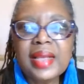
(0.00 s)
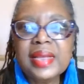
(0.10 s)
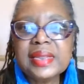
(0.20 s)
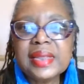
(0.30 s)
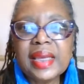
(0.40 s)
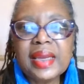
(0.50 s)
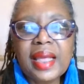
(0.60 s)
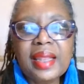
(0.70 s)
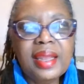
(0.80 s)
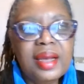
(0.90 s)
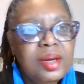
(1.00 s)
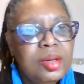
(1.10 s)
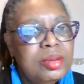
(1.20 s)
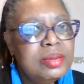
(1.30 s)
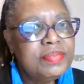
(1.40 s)
Saying
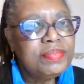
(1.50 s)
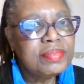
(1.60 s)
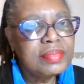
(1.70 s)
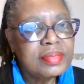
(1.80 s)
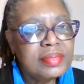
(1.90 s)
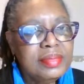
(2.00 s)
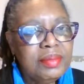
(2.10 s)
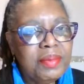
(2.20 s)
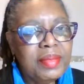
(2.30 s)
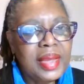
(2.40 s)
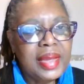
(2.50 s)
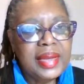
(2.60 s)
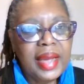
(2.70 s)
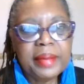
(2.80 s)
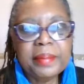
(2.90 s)
hello,
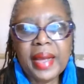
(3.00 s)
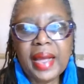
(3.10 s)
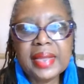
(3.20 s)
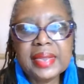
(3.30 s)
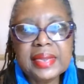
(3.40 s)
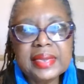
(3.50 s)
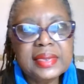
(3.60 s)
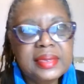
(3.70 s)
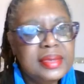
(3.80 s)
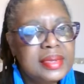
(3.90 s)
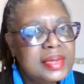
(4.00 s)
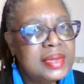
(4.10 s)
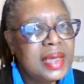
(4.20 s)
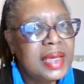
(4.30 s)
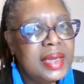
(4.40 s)
Nightbot.
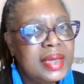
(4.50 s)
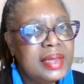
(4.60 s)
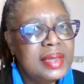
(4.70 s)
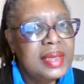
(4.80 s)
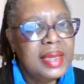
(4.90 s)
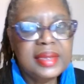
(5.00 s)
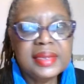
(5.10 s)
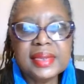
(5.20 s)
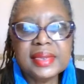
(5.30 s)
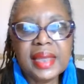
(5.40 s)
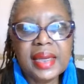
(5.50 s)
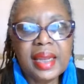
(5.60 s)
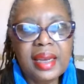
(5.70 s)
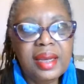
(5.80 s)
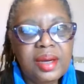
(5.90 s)
Saying, and she said
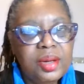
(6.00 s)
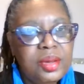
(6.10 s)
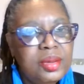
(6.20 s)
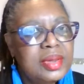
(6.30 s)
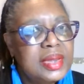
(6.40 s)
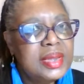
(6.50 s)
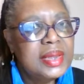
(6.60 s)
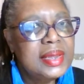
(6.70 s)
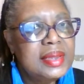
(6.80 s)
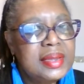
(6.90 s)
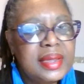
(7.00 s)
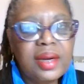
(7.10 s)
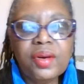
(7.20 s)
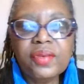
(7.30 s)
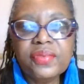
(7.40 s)
hello. At
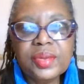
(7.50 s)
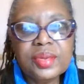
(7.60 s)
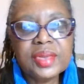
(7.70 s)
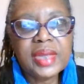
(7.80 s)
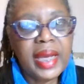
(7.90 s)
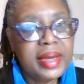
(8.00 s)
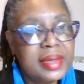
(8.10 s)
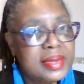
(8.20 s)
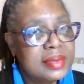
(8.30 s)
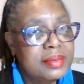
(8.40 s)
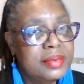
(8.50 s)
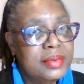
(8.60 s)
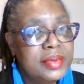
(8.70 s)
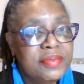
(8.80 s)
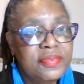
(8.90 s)
Whole Foods, yeah, because
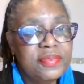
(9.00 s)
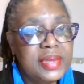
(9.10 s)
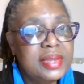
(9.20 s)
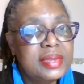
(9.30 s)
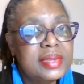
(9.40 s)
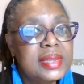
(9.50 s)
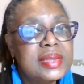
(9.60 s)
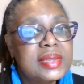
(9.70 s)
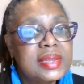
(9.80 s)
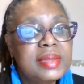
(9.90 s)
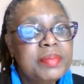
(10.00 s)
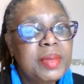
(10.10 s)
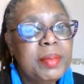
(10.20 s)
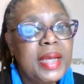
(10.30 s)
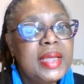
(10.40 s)
ooh, it just slipped my
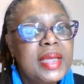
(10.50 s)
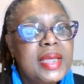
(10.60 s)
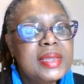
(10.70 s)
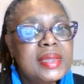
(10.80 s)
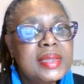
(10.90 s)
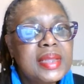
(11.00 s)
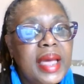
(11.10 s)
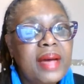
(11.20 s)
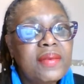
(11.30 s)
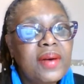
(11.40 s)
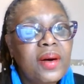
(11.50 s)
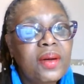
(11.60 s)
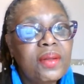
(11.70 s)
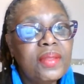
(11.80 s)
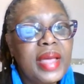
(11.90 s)
mind. Since they have
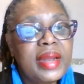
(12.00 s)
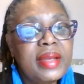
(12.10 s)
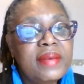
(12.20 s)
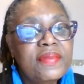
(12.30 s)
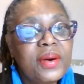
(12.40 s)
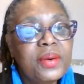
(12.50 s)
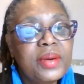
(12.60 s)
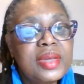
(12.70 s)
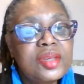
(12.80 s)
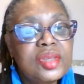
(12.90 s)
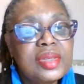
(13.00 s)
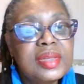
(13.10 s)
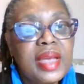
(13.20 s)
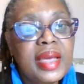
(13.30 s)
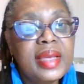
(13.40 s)
all that info, it shouldn't
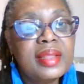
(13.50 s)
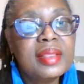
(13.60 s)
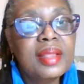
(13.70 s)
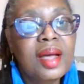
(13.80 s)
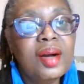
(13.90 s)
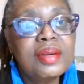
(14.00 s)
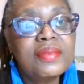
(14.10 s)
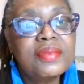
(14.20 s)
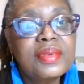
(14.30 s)
take long